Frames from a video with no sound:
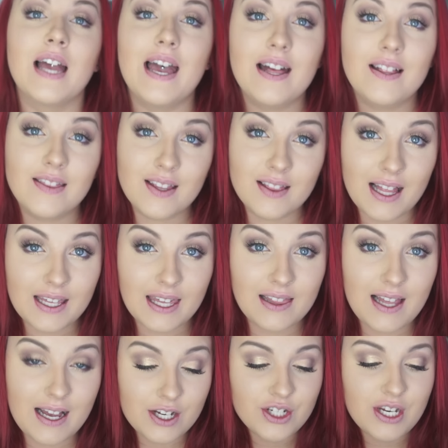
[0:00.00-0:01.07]
And the lucky
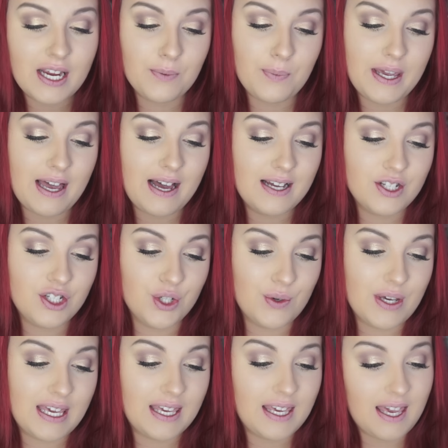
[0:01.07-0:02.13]
last shade we are
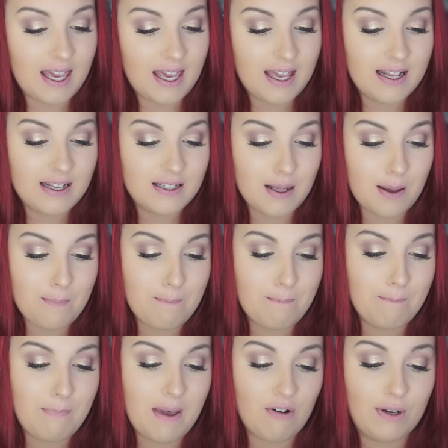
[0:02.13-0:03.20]
doing is
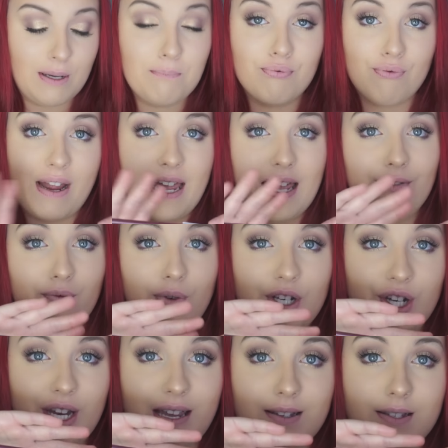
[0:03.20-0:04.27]
Berry Brave,
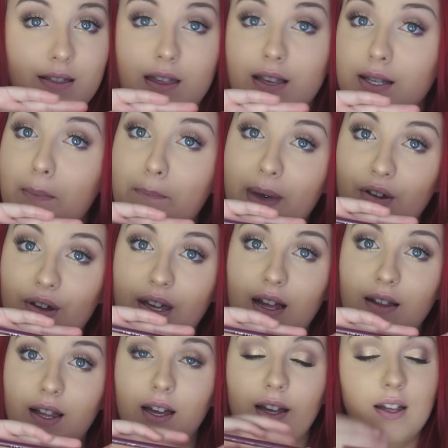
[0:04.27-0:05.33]
which is this berry
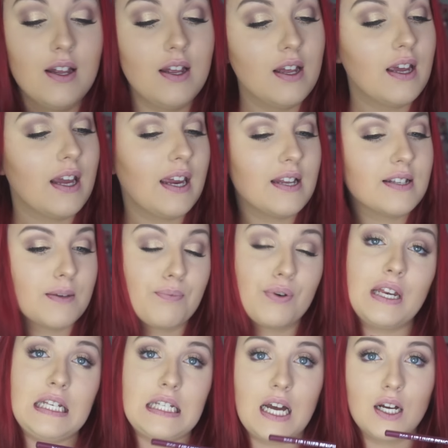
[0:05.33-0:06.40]
colour. It is a
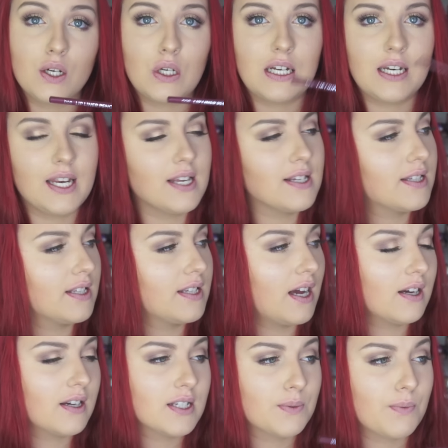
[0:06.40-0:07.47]
pretty dark one. It is the
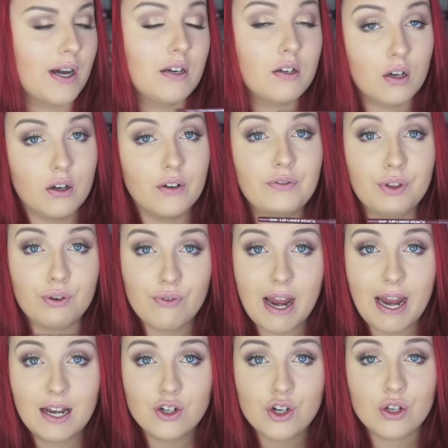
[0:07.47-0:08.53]
darkest one of the
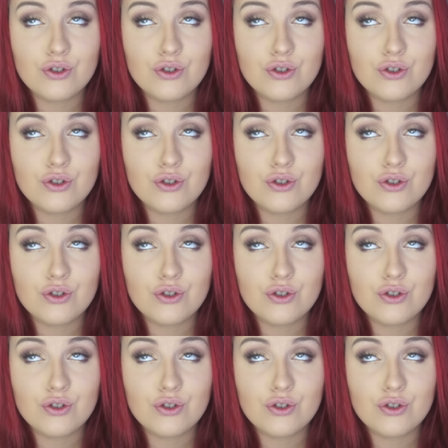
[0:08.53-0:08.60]
range.